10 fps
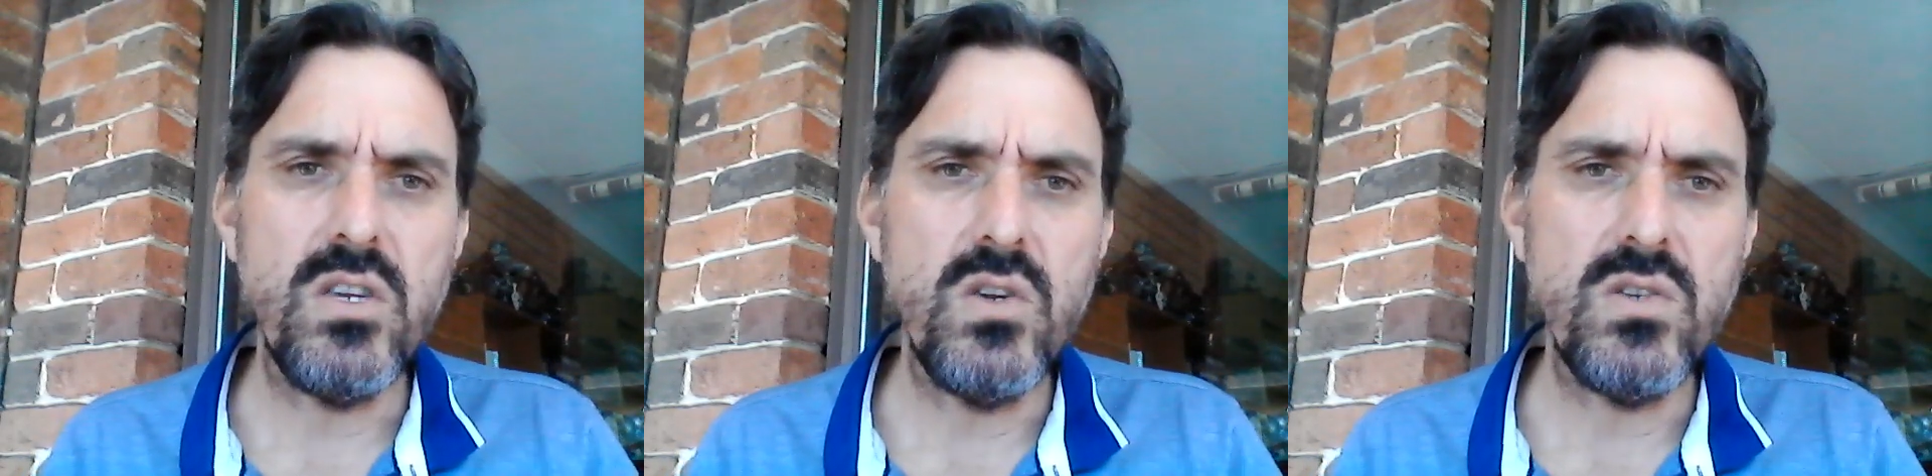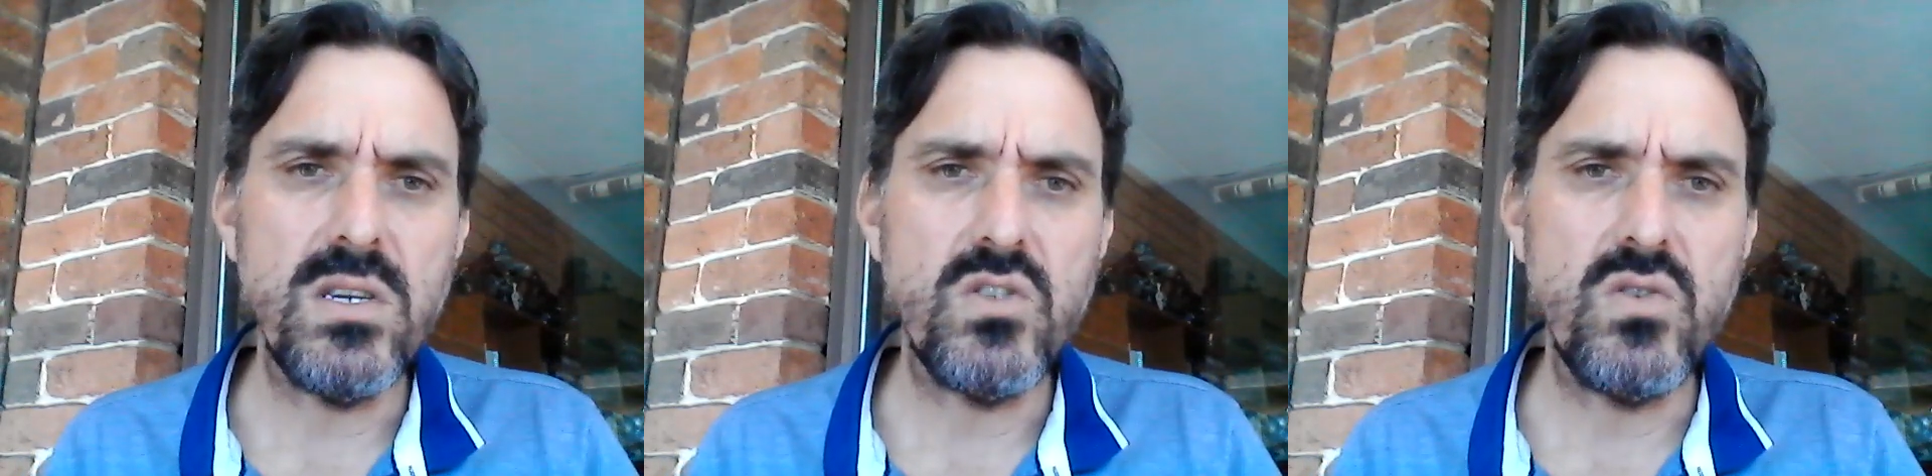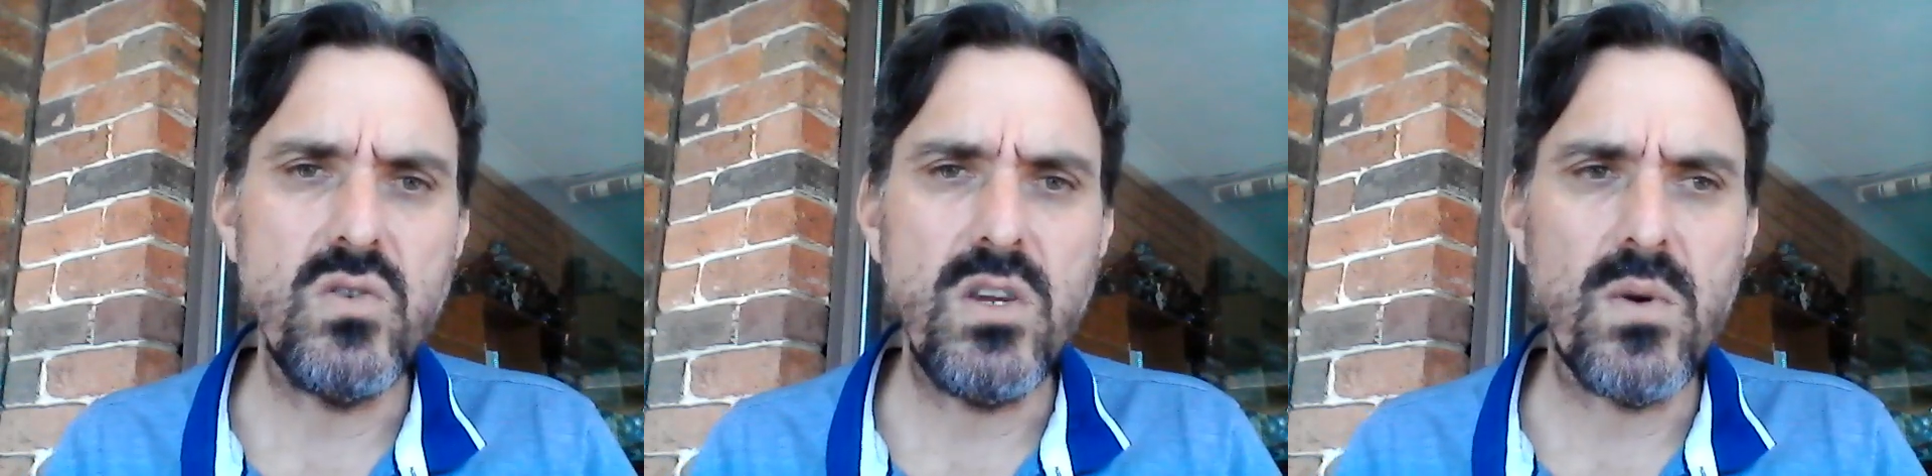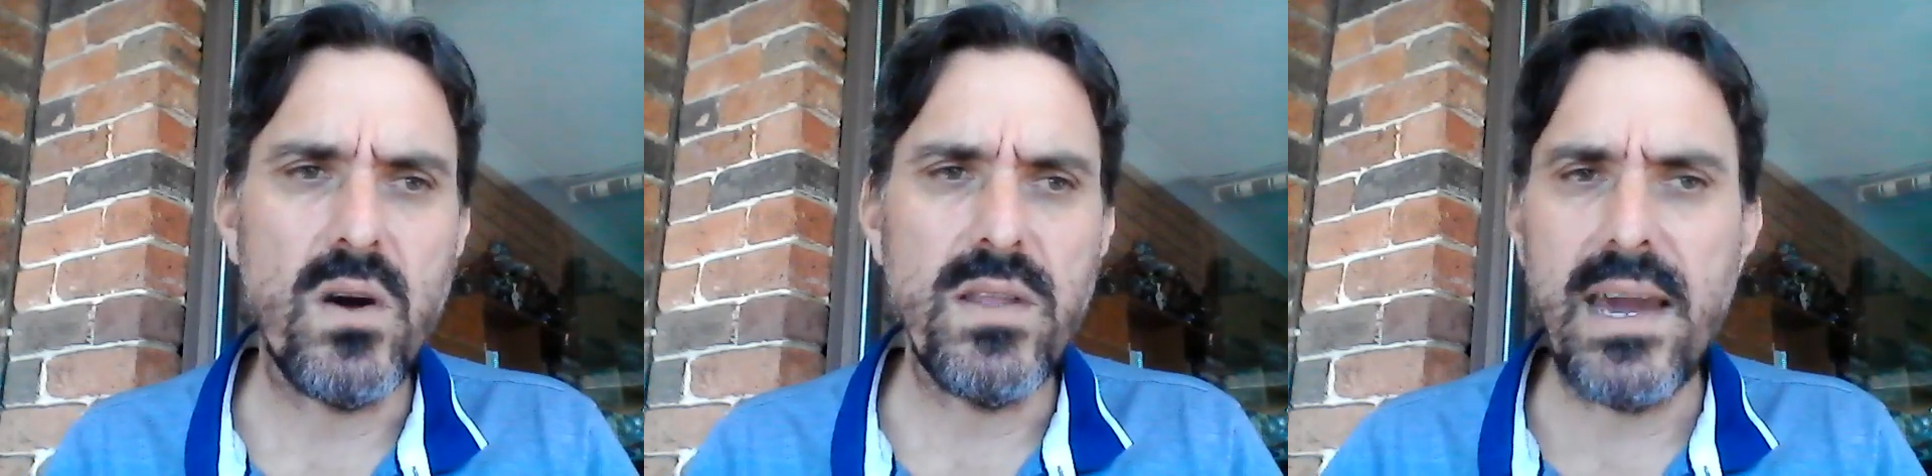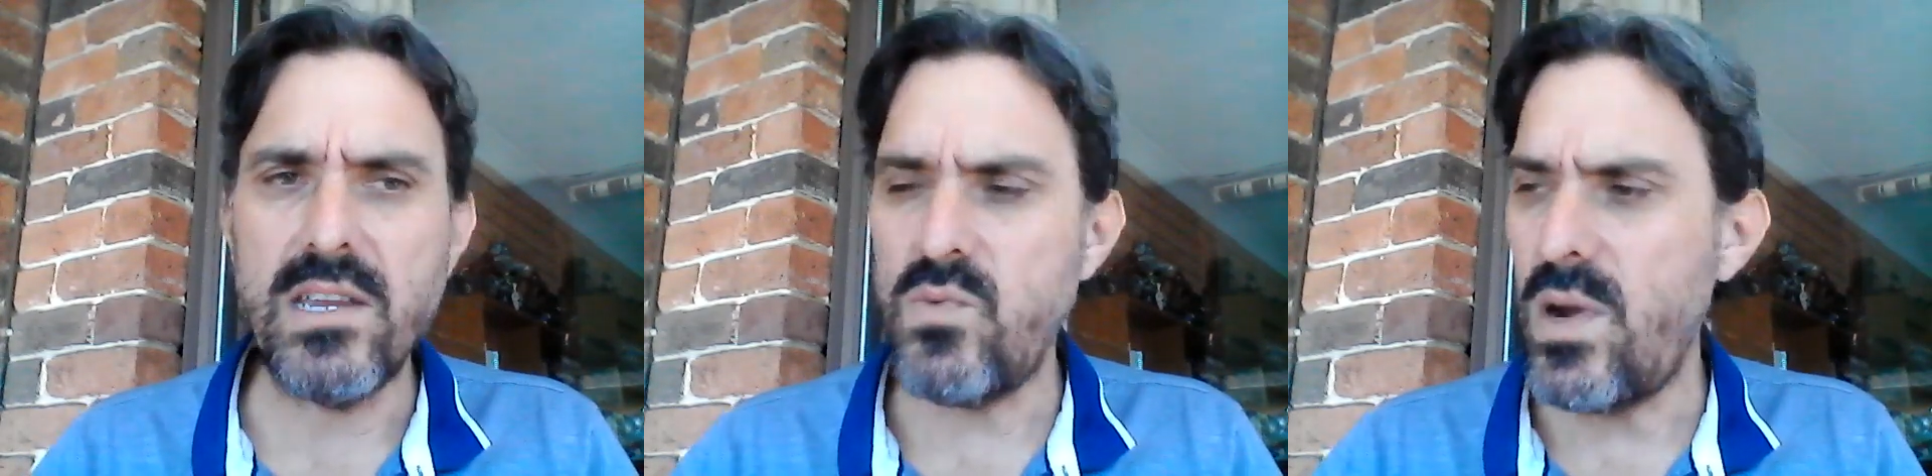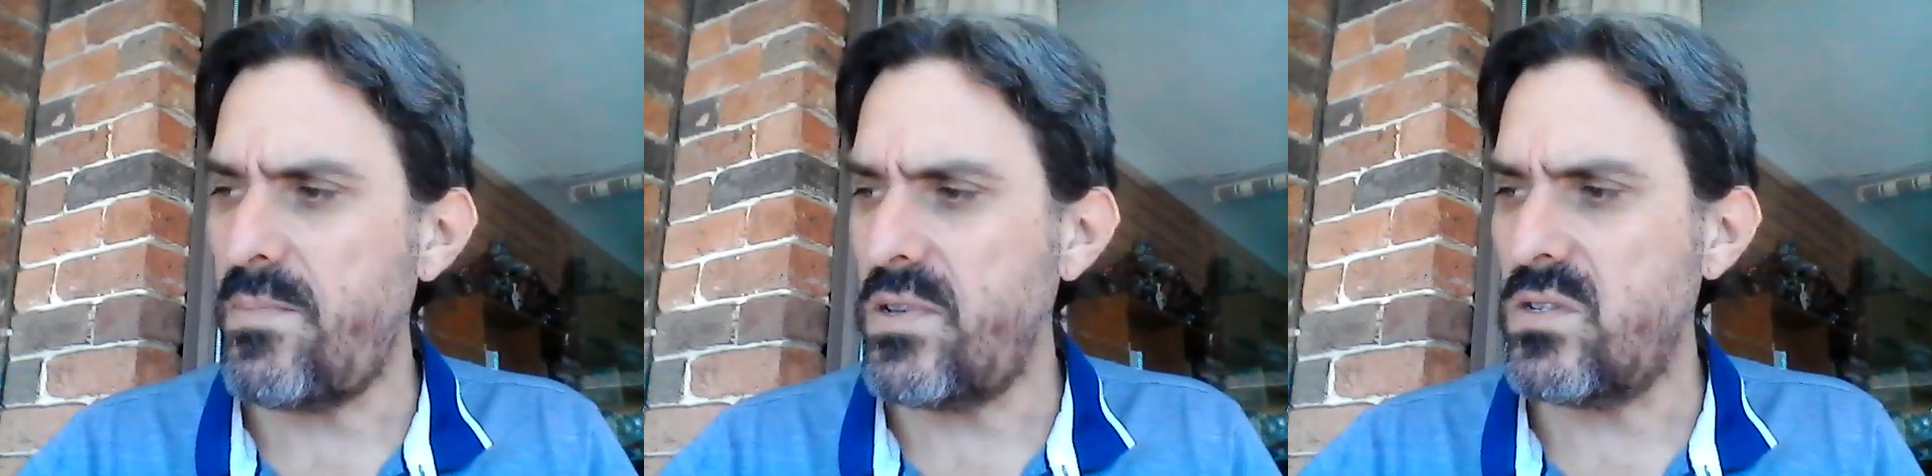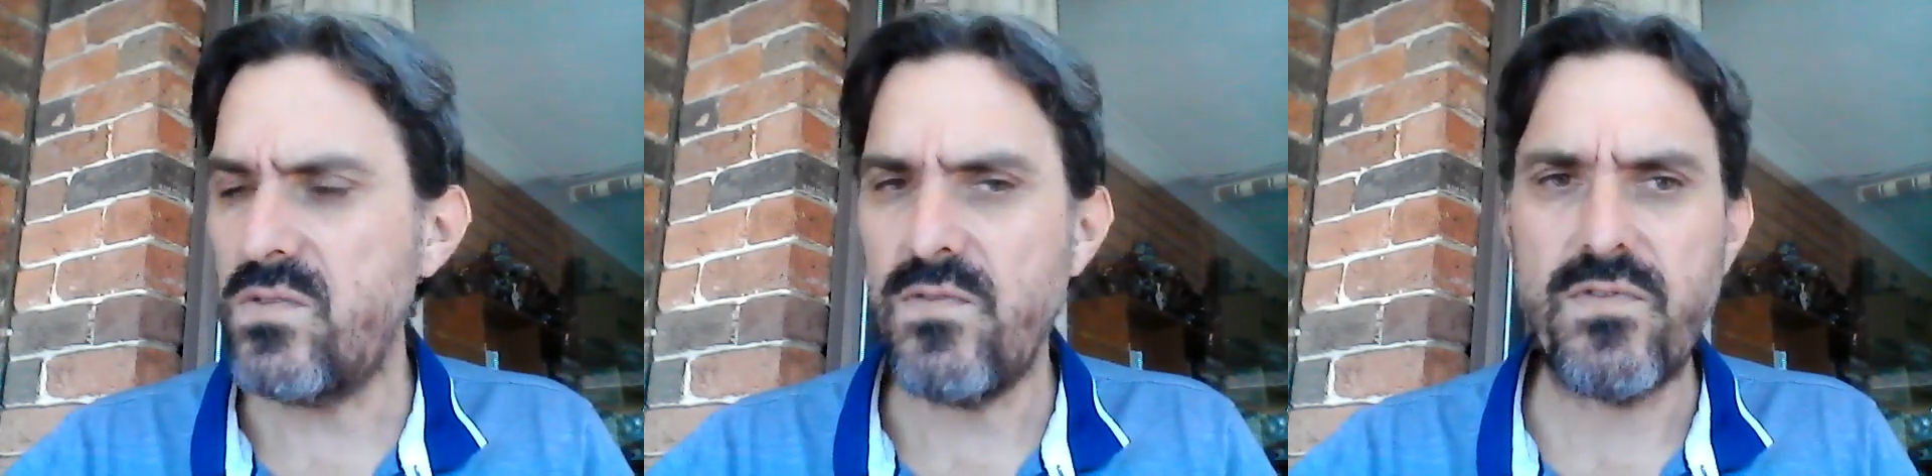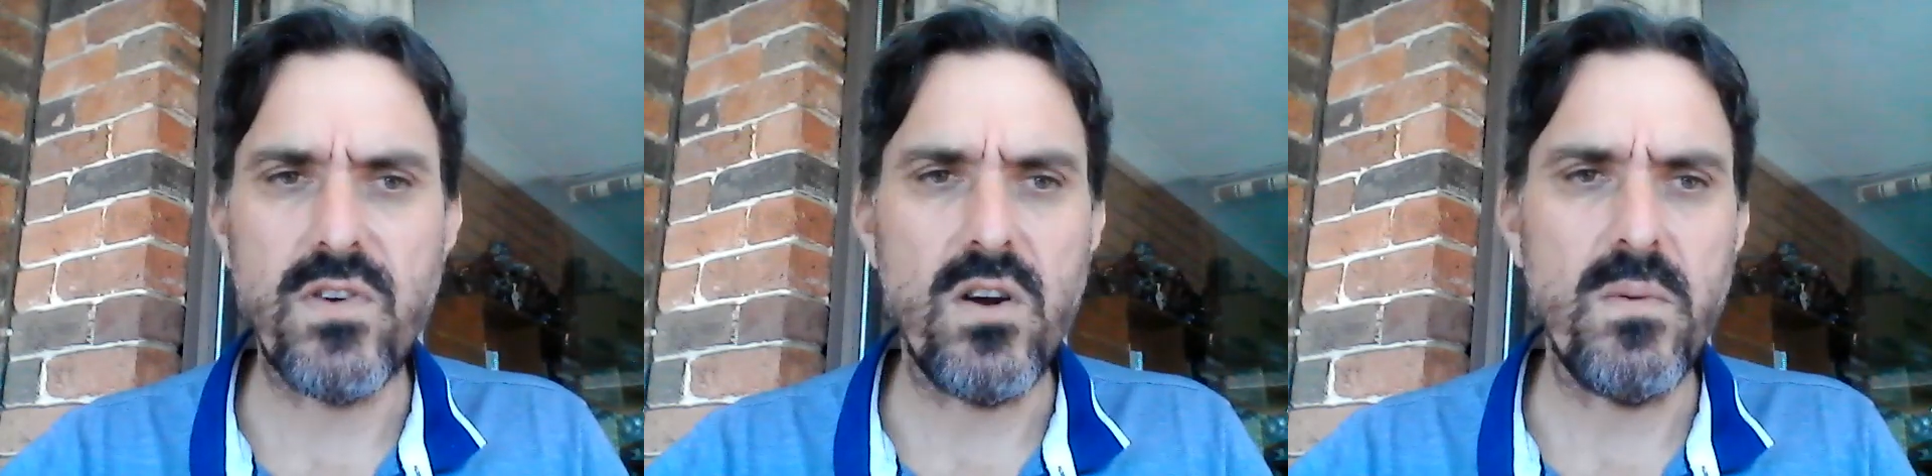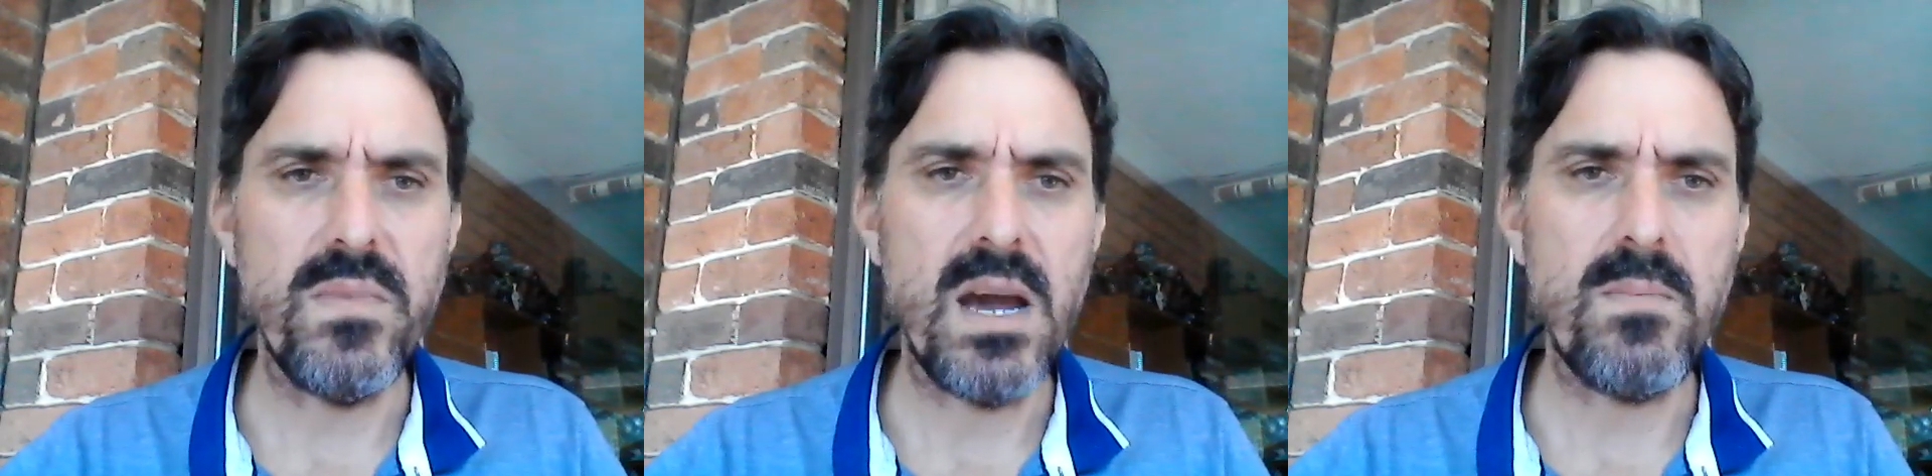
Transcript: using 2-year-old age wrappers from the